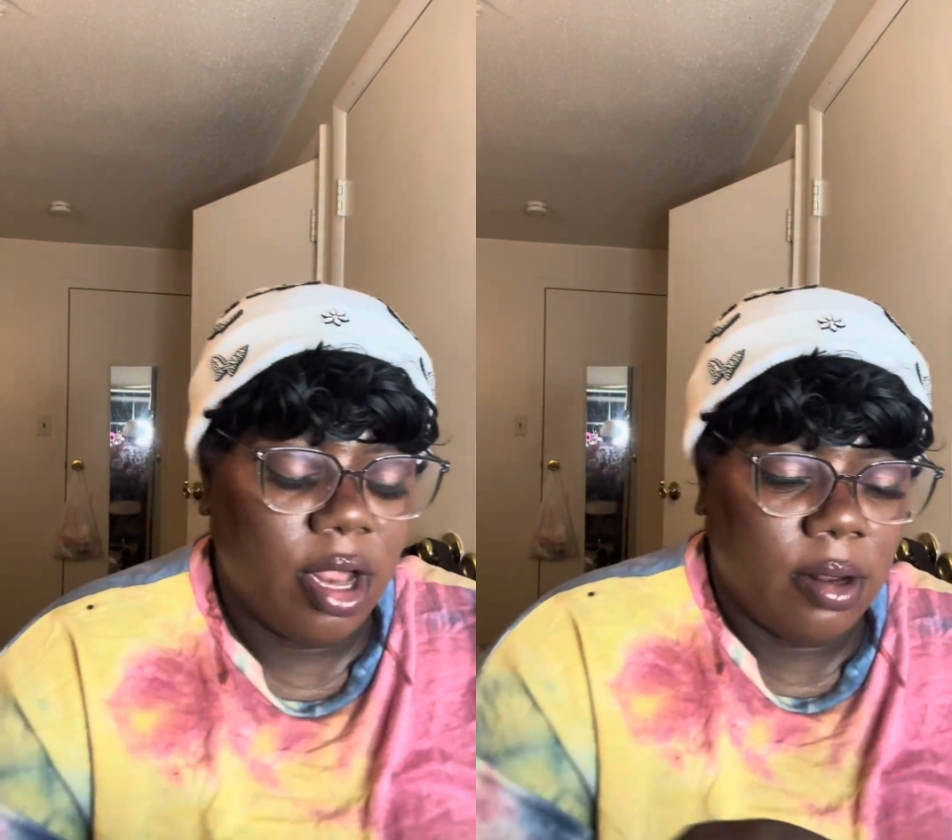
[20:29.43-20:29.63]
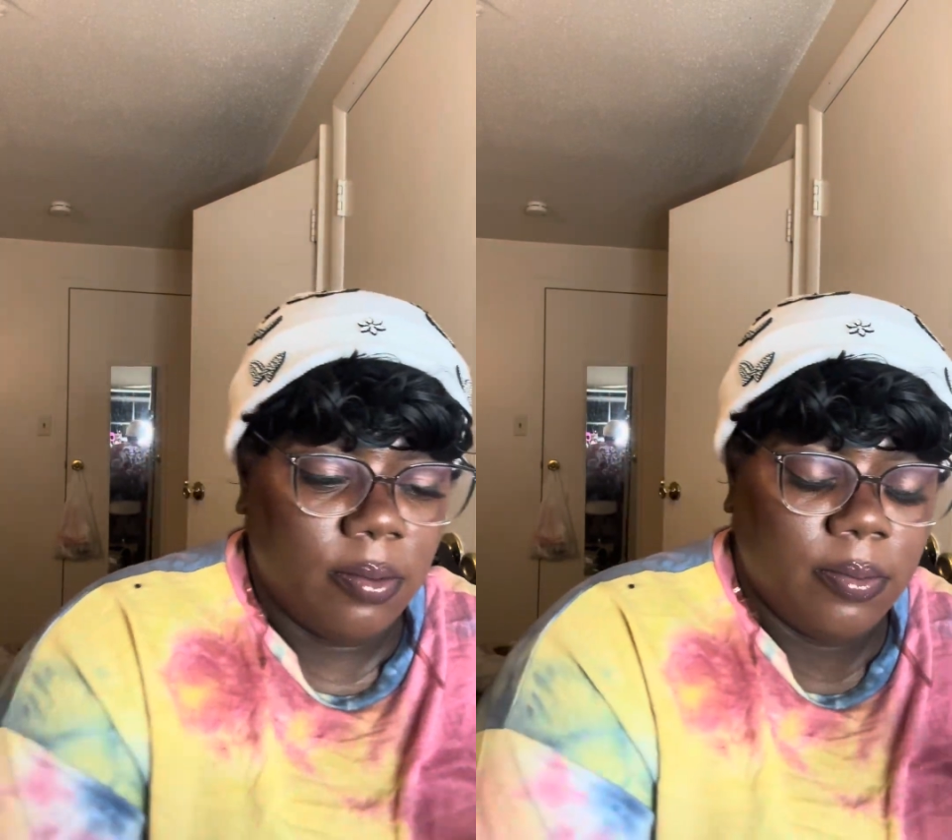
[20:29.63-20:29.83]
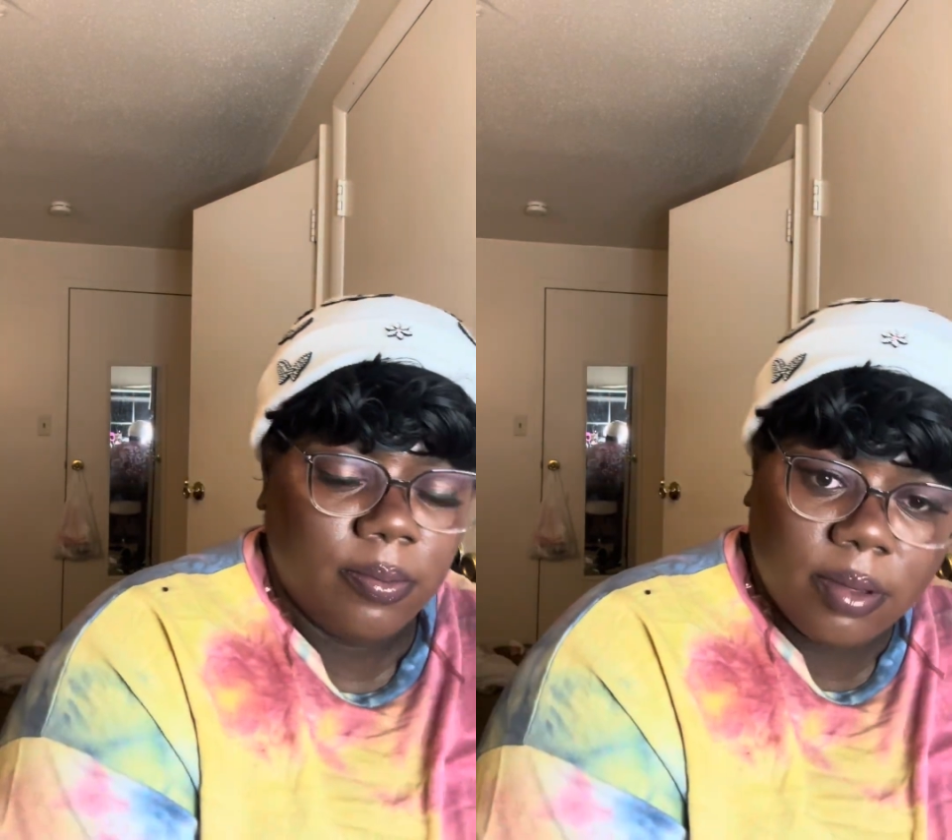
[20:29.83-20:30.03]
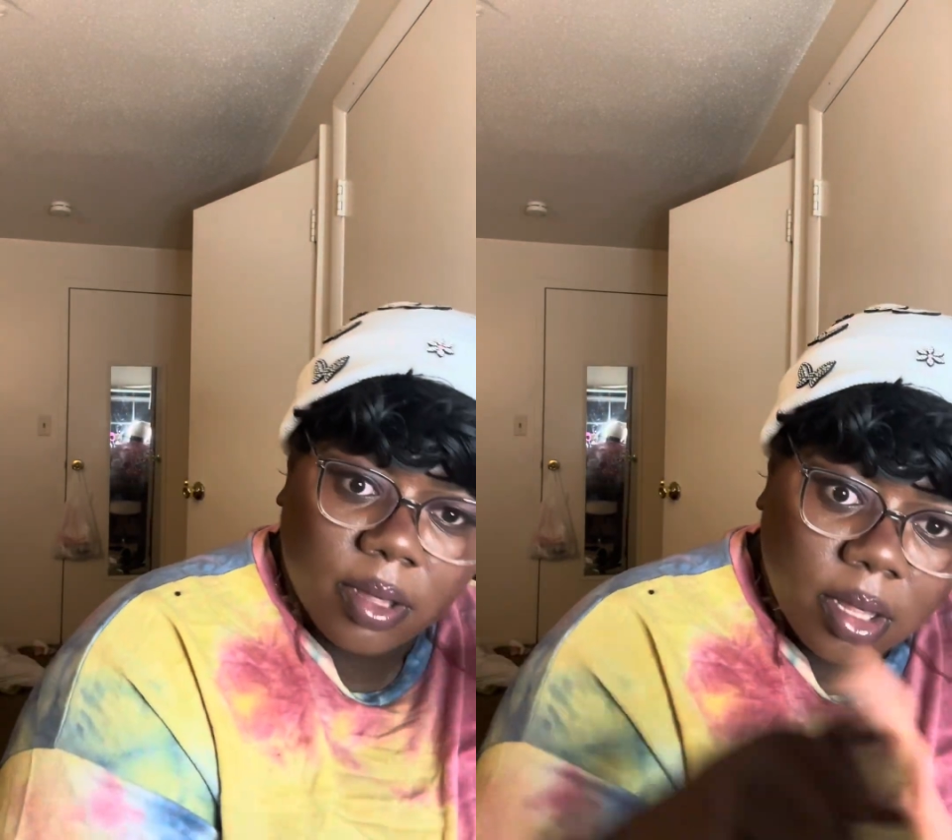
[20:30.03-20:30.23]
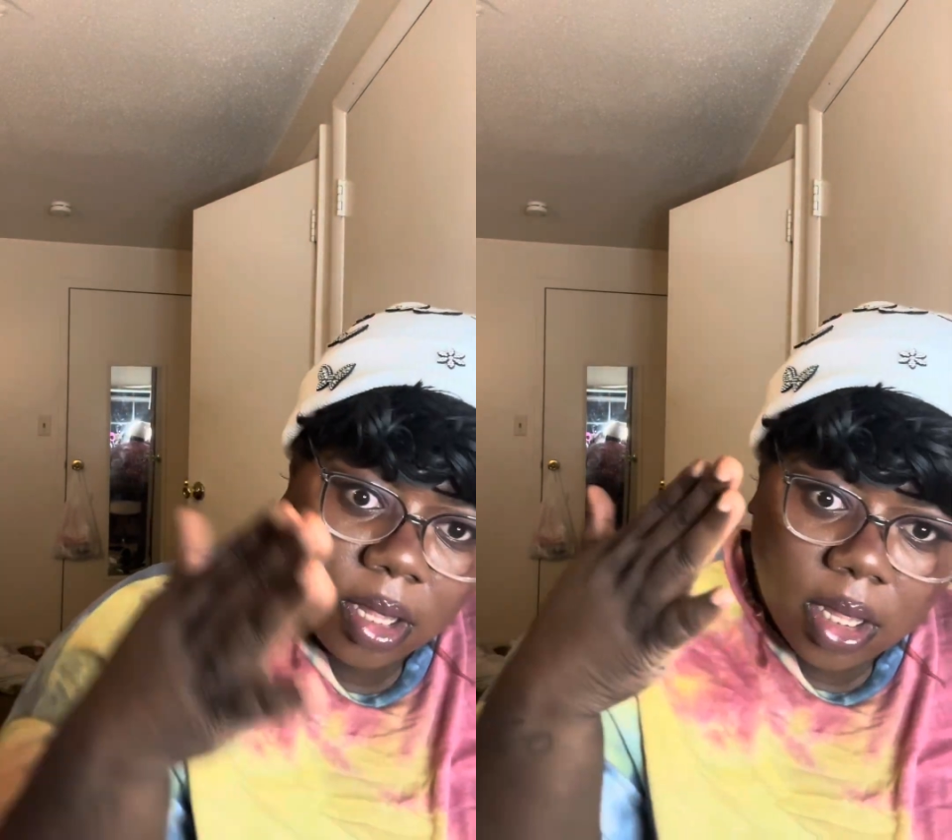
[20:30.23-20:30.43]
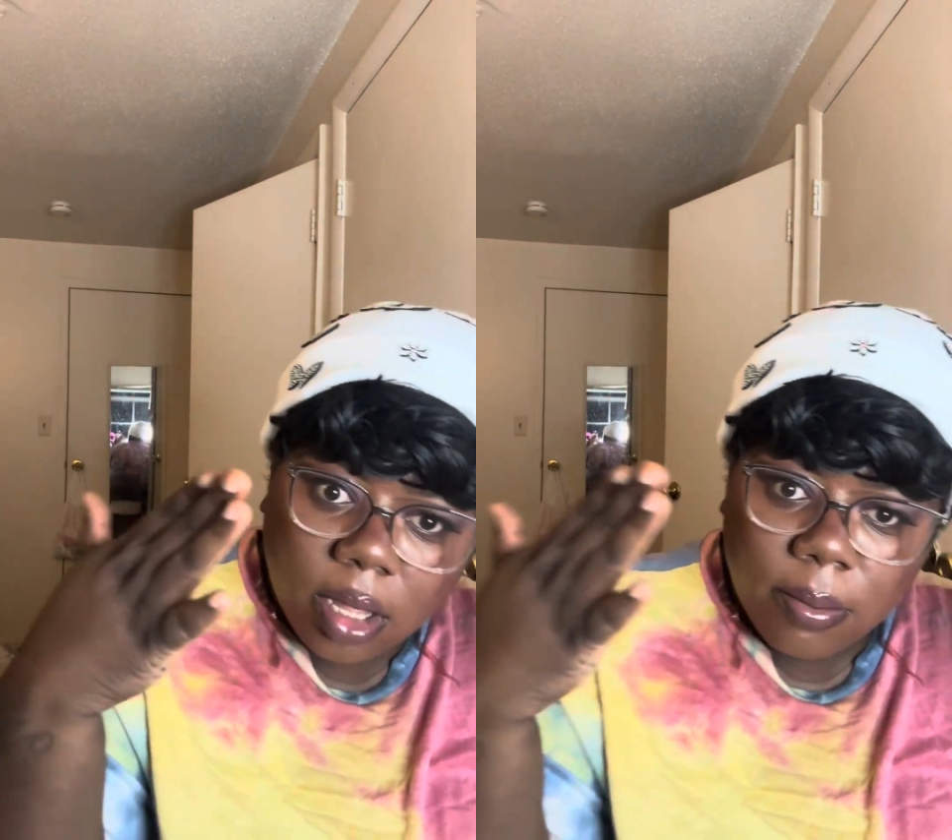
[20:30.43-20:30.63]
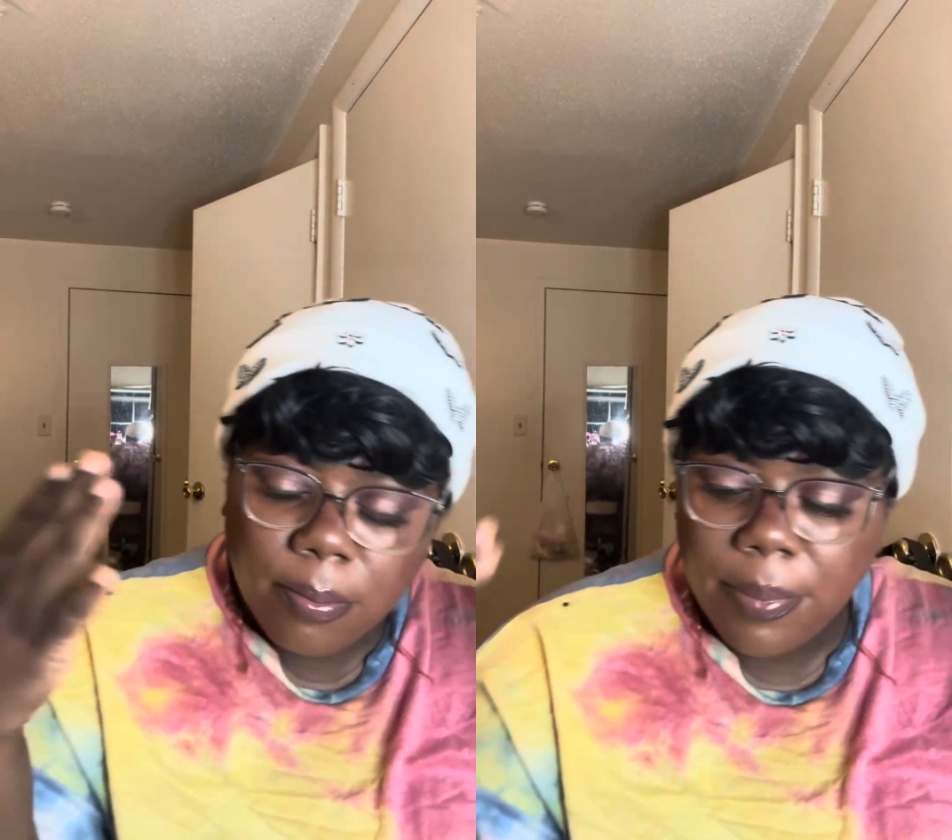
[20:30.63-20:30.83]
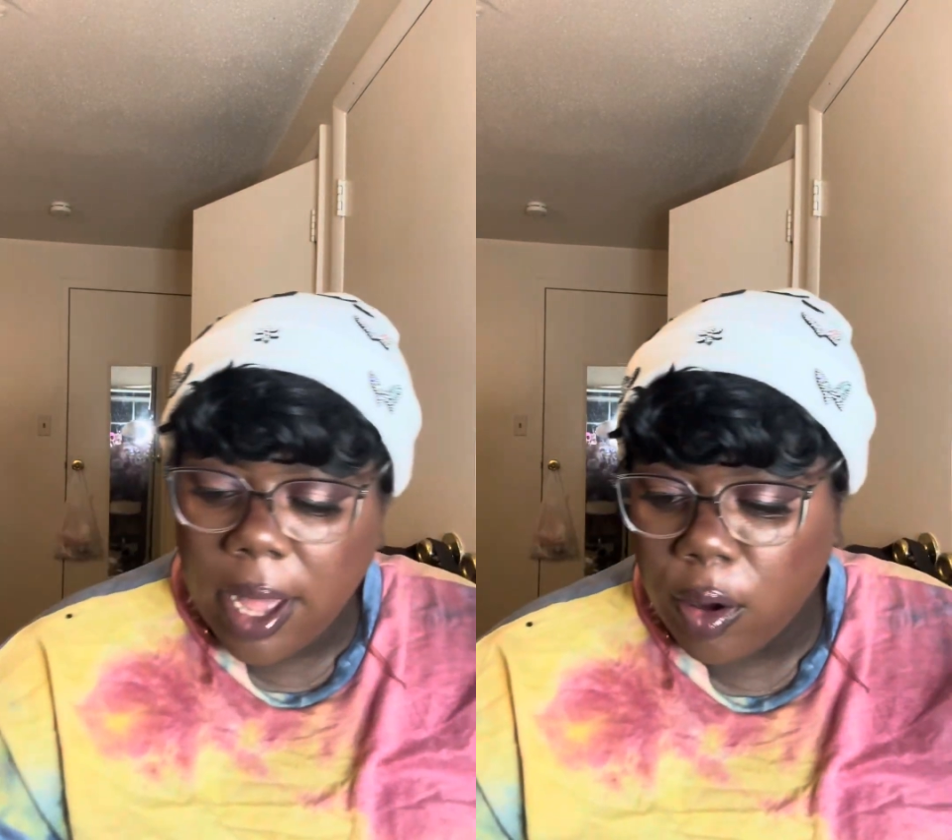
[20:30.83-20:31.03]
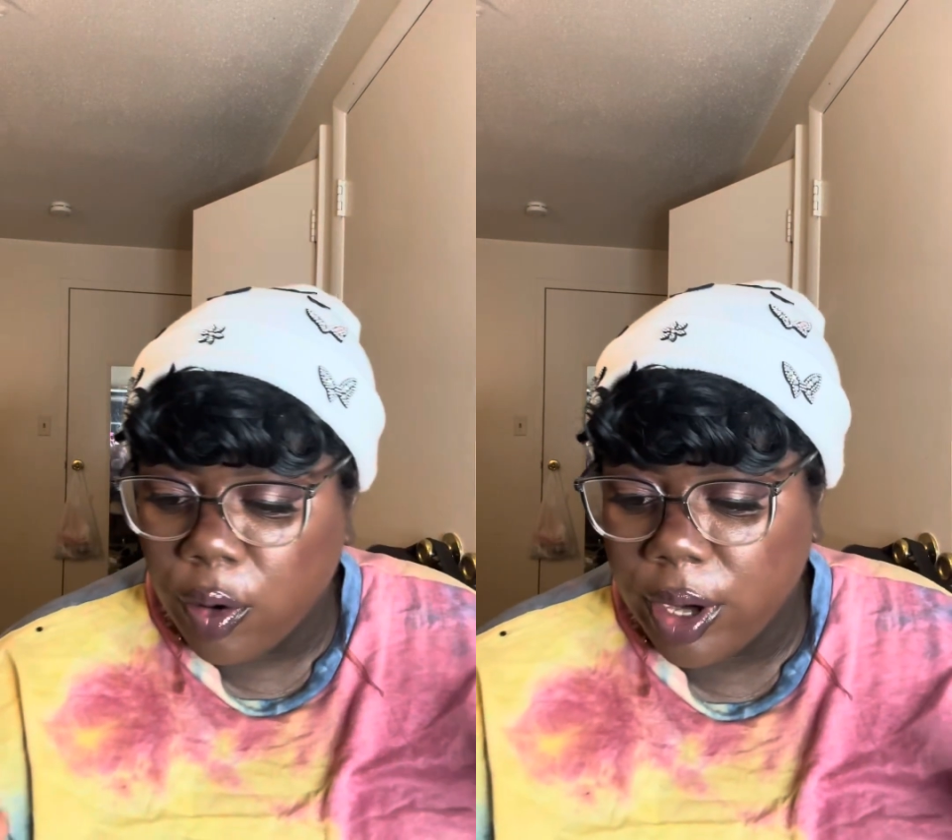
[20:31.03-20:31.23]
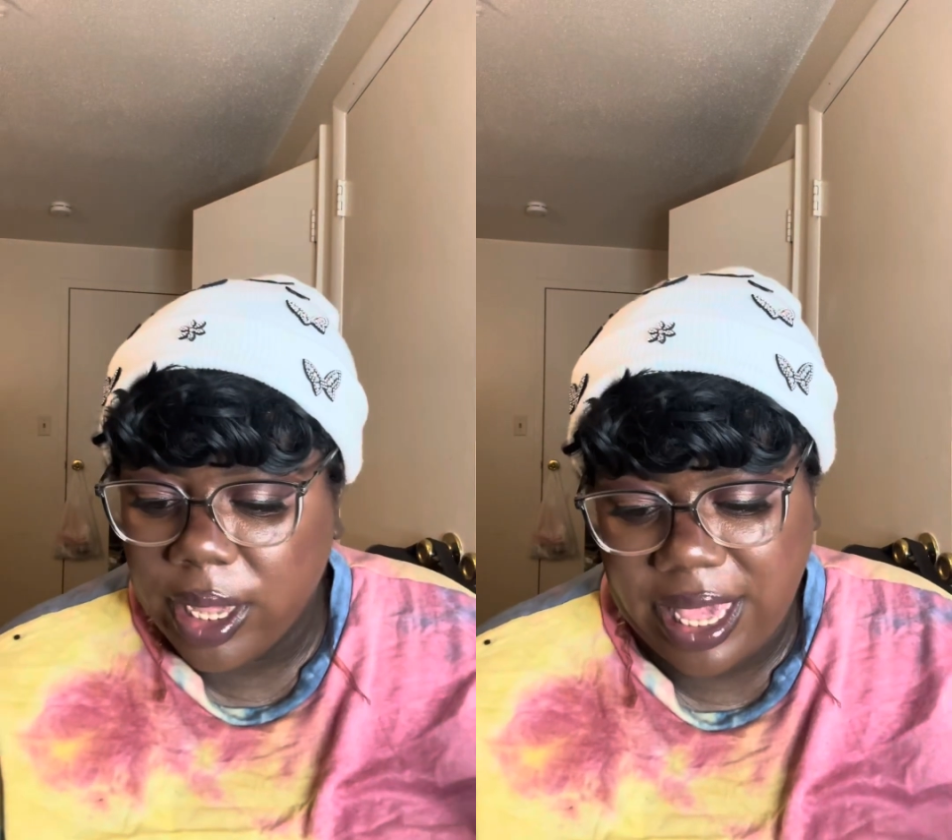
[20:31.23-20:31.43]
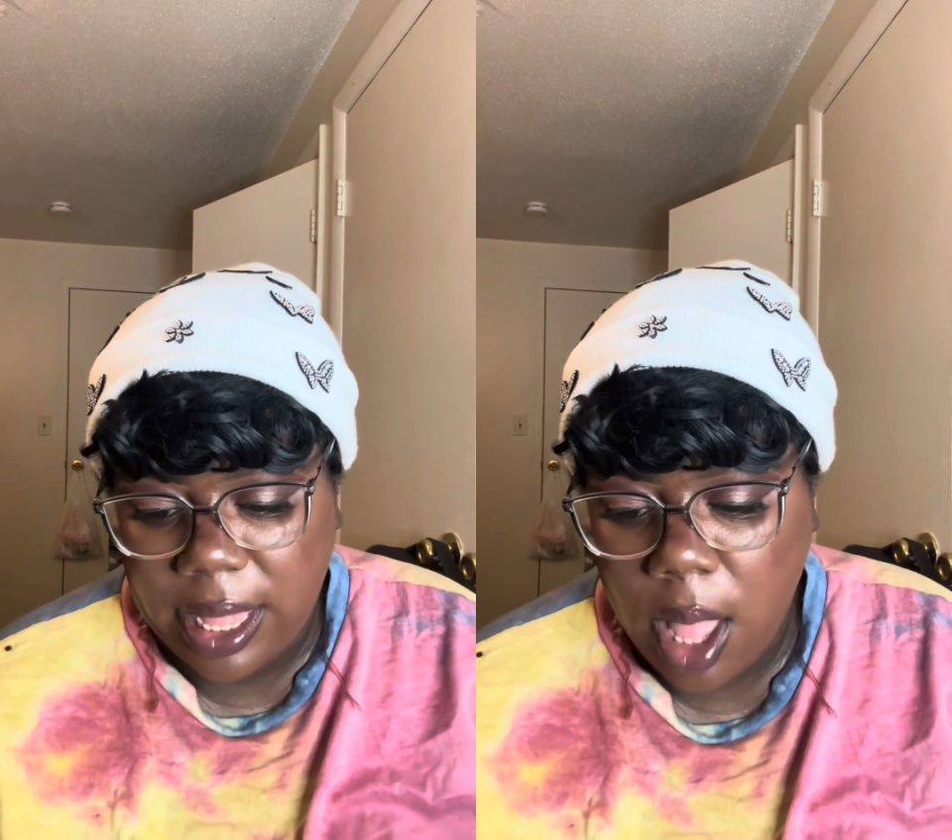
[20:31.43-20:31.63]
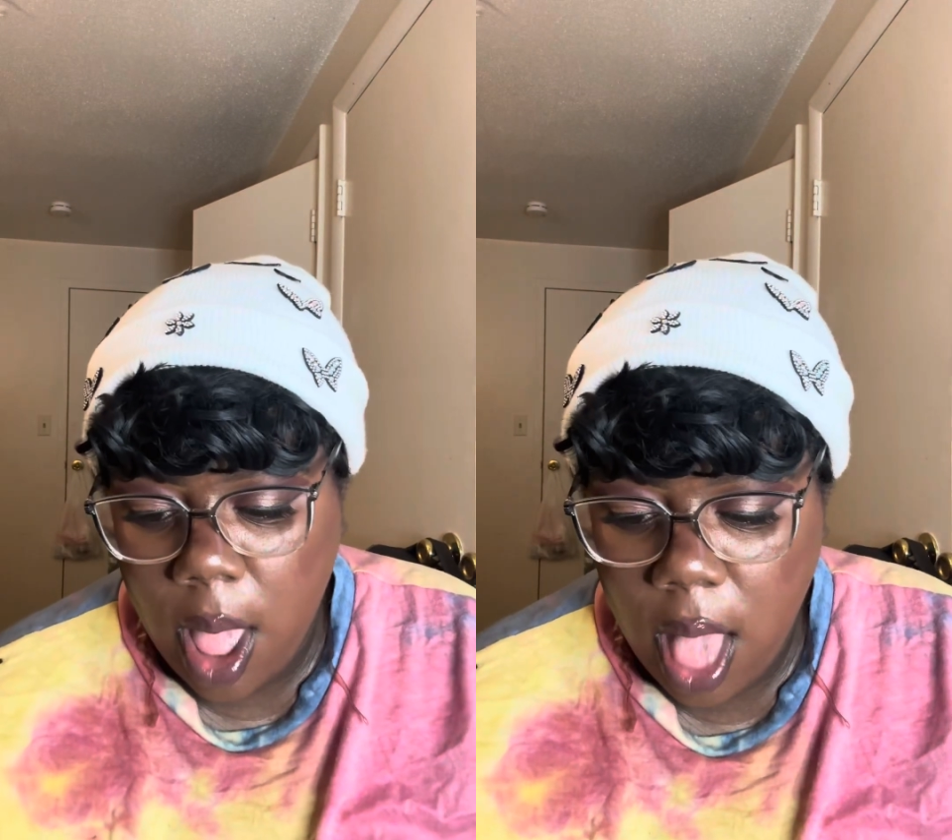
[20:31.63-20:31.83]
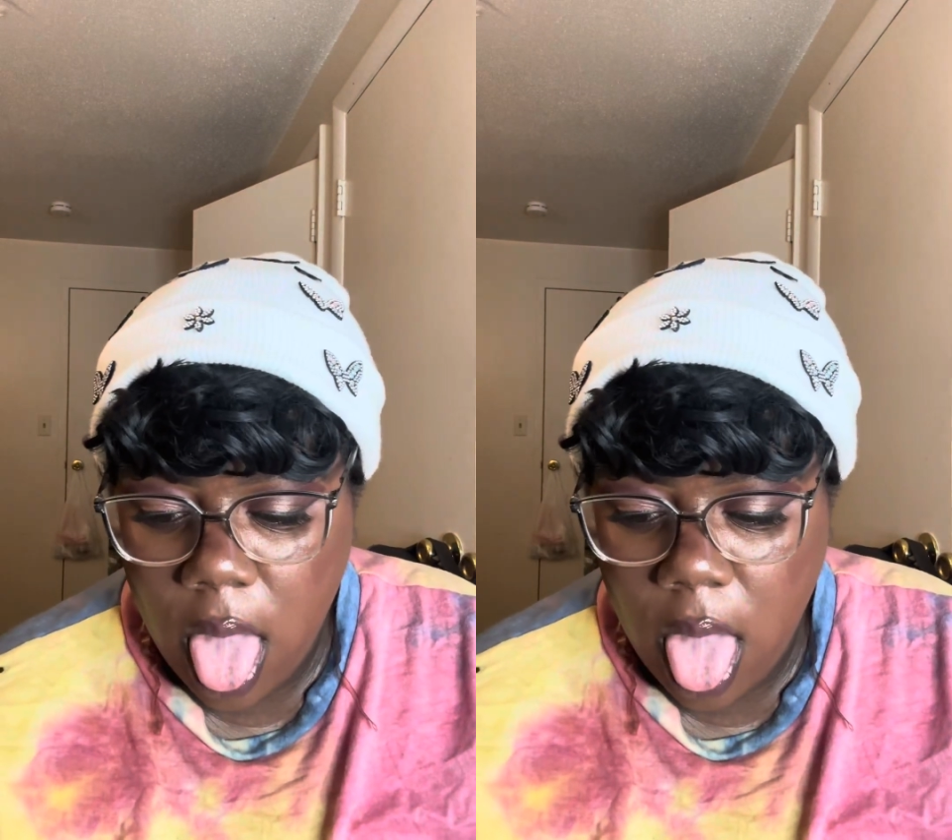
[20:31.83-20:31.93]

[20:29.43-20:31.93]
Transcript: to powder again.